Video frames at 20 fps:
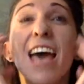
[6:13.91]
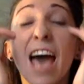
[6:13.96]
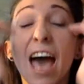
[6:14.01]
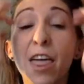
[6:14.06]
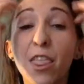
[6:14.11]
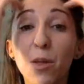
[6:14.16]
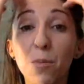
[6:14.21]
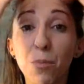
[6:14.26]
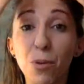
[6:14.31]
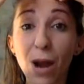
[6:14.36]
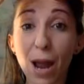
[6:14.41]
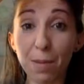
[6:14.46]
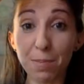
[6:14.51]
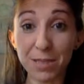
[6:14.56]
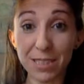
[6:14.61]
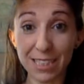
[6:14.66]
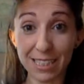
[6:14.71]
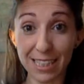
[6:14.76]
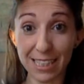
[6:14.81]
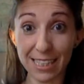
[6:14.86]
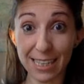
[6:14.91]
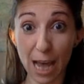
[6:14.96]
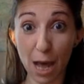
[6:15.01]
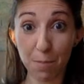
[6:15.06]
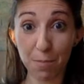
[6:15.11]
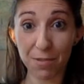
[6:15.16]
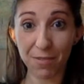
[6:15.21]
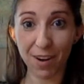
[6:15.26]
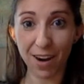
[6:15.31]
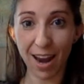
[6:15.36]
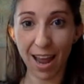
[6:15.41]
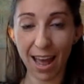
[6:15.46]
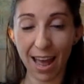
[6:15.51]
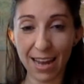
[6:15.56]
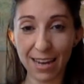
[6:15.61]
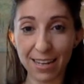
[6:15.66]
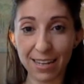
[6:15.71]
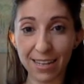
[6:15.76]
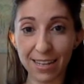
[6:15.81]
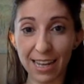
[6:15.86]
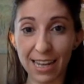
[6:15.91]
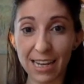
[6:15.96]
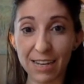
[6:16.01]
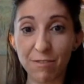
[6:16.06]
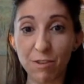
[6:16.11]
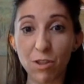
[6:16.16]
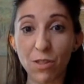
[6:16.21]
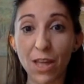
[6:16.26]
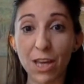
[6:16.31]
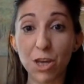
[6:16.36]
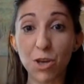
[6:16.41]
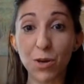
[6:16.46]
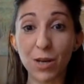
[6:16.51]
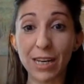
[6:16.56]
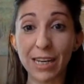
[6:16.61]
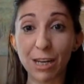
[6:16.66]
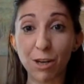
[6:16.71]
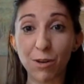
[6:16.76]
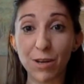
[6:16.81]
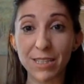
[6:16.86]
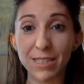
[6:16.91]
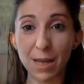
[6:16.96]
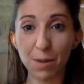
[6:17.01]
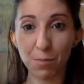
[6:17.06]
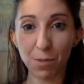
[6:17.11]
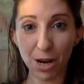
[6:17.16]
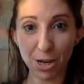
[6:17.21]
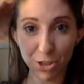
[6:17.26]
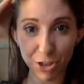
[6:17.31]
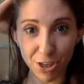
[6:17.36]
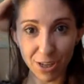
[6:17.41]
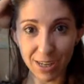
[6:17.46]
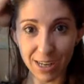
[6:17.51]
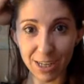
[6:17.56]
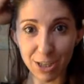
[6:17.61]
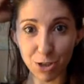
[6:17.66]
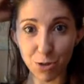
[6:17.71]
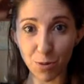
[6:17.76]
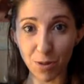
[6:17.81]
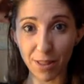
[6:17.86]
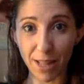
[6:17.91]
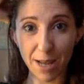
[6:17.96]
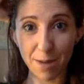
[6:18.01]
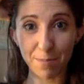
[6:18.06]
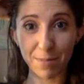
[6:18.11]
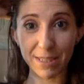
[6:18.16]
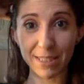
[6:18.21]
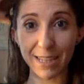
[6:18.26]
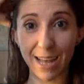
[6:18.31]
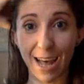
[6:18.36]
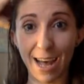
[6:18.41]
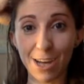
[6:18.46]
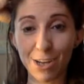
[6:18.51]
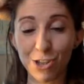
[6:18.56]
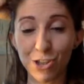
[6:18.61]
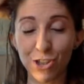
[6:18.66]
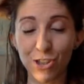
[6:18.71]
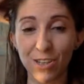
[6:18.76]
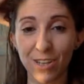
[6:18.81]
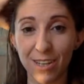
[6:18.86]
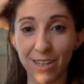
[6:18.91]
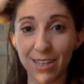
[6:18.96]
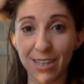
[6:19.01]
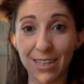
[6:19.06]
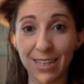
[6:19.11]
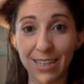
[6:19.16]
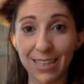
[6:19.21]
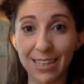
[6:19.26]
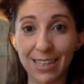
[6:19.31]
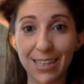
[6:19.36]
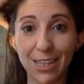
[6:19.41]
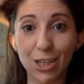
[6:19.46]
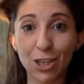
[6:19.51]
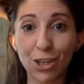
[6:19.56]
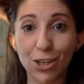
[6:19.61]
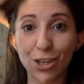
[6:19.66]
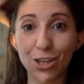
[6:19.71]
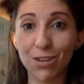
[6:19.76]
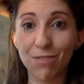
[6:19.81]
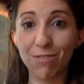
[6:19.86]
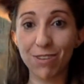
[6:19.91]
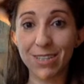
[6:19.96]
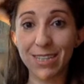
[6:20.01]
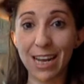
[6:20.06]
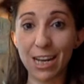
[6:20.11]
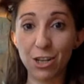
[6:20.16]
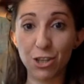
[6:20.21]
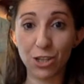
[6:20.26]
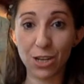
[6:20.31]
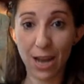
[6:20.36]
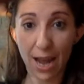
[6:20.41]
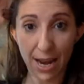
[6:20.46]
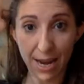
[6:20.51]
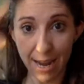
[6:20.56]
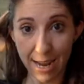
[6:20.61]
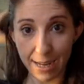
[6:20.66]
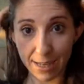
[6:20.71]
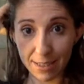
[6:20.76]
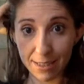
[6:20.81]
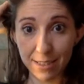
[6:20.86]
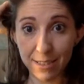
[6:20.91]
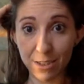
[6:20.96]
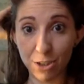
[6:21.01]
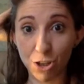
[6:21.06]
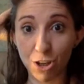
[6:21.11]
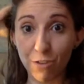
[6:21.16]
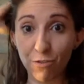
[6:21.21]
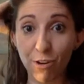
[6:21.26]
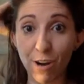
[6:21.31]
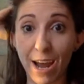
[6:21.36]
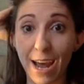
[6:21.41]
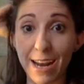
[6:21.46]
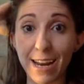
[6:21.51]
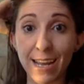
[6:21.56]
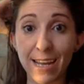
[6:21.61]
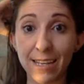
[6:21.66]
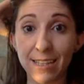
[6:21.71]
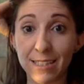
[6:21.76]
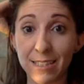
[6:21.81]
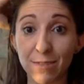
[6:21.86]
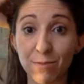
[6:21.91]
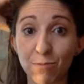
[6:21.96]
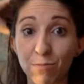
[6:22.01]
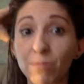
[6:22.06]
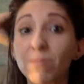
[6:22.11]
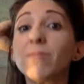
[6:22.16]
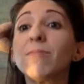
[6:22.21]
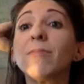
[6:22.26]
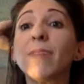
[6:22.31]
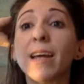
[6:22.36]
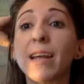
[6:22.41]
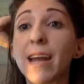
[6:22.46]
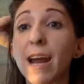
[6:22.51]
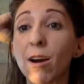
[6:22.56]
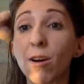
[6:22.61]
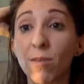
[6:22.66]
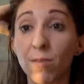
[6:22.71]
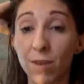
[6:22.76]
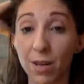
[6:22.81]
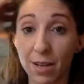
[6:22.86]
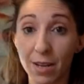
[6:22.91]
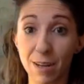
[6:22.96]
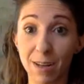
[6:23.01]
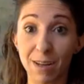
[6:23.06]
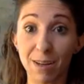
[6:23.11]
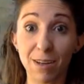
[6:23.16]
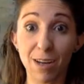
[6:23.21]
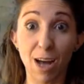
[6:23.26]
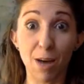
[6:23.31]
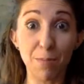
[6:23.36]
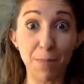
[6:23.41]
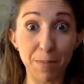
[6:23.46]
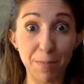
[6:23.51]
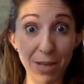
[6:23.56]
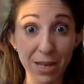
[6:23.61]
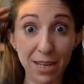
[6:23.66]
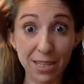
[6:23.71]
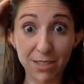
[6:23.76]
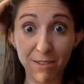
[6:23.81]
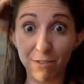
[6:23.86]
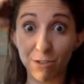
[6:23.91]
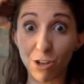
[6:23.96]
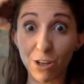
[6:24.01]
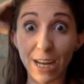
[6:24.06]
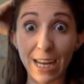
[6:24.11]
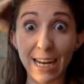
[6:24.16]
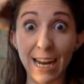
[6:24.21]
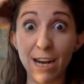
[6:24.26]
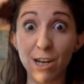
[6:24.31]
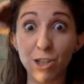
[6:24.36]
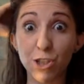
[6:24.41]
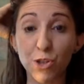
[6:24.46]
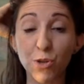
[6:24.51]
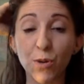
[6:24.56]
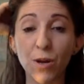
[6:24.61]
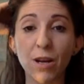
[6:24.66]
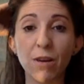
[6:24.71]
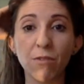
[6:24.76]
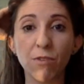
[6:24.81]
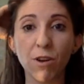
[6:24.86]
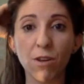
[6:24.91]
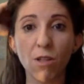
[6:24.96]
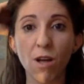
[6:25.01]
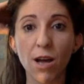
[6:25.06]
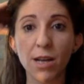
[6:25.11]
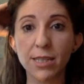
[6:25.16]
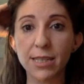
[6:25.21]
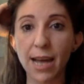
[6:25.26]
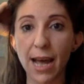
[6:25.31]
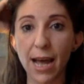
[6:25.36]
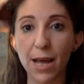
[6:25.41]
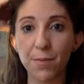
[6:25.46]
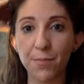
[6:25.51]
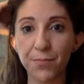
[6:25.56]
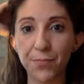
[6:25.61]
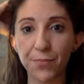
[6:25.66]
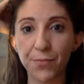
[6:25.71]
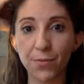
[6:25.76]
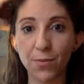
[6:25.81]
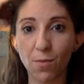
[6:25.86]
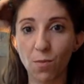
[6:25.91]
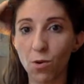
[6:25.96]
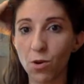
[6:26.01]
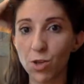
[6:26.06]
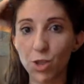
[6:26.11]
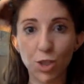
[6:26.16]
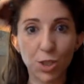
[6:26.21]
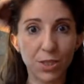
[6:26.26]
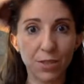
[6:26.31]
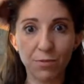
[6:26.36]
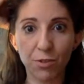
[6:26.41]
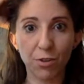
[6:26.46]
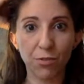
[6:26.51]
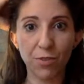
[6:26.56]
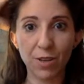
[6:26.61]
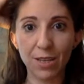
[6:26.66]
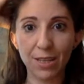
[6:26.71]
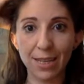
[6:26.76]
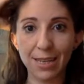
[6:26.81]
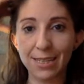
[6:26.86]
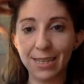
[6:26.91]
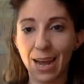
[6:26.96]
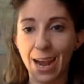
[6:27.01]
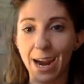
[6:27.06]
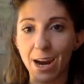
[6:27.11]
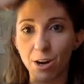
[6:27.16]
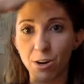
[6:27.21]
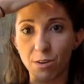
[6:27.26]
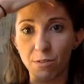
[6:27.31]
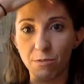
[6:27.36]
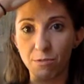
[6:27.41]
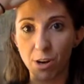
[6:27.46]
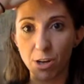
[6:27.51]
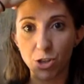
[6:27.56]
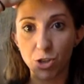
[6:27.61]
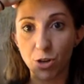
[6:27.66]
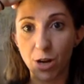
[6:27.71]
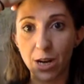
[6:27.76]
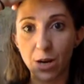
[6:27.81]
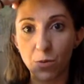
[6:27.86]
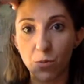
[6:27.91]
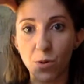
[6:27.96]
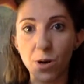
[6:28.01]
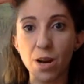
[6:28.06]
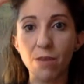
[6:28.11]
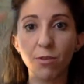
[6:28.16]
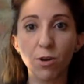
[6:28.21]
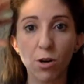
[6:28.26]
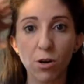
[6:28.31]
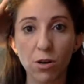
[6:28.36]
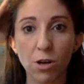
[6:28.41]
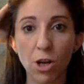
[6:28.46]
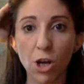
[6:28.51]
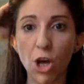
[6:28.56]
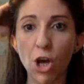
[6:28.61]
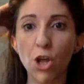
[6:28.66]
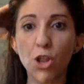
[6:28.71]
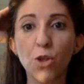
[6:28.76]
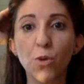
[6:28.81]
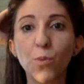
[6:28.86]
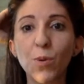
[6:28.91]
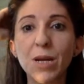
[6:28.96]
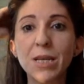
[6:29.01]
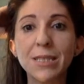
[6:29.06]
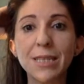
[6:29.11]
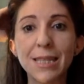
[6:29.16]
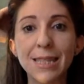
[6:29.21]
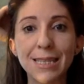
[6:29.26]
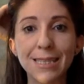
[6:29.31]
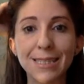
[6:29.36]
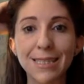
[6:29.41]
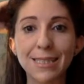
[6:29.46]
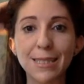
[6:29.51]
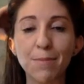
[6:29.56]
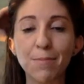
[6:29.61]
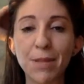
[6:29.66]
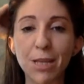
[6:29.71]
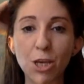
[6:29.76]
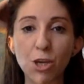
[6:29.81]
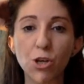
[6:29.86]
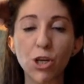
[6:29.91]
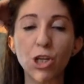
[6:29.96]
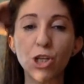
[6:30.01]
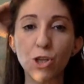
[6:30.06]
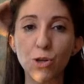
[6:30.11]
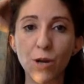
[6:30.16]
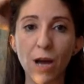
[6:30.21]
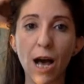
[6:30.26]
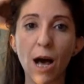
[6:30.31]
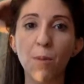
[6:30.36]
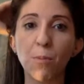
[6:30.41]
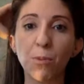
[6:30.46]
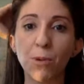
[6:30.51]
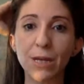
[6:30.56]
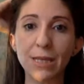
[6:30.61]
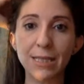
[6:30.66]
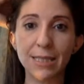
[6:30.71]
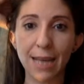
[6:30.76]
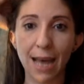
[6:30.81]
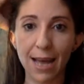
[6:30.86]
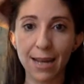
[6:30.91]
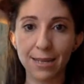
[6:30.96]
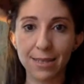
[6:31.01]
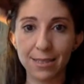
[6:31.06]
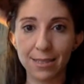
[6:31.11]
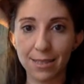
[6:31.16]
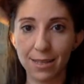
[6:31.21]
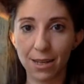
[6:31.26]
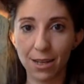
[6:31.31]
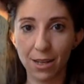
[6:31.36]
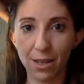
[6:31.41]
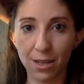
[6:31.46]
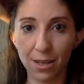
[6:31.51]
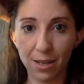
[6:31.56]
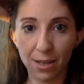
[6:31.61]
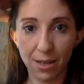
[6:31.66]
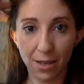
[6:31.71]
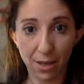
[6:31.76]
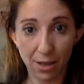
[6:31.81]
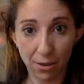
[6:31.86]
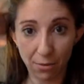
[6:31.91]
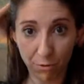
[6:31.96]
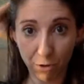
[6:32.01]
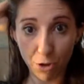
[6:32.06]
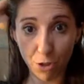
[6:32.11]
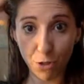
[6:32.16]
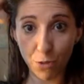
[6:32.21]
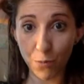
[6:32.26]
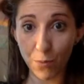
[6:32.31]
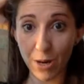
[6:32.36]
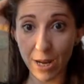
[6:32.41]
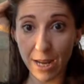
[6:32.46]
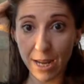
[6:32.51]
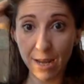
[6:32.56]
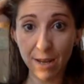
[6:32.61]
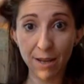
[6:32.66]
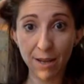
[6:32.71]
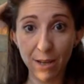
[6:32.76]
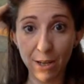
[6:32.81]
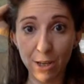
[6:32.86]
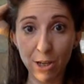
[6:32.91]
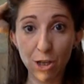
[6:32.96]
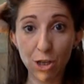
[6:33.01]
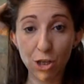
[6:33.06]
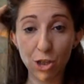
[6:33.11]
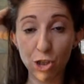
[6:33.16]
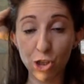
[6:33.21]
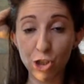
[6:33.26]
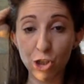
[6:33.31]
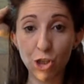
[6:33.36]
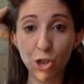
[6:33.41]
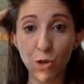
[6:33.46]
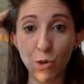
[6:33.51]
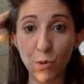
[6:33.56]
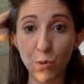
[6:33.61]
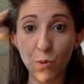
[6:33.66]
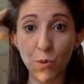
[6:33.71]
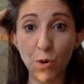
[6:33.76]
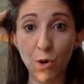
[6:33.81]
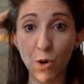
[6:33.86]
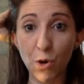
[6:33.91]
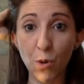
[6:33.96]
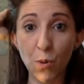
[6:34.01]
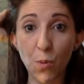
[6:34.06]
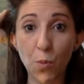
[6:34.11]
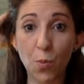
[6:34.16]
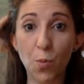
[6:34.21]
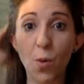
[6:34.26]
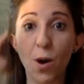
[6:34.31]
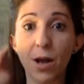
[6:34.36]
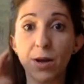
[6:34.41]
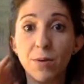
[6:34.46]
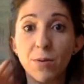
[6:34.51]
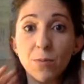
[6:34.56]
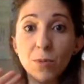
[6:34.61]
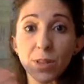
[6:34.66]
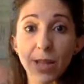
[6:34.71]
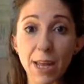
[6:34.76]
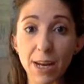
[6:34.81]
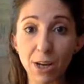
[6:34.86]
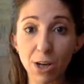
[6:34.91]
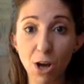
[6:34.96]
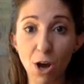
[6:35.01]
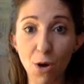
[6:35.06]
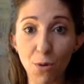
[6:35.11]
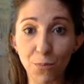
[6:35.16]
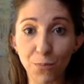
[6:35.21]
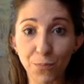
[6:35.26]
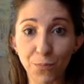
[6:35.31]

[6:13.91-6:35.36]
And then perhaps to the top of our head. And if you'd like, you can increase that pressure into a light massage. Good for tension headaches, good for headaches that are coming because of looking at a screen for a long time, or just if you're feeling tired or frustrated, whatever the reason, this is something you could do to help reset. For 3, 2, 1, we'll let it go.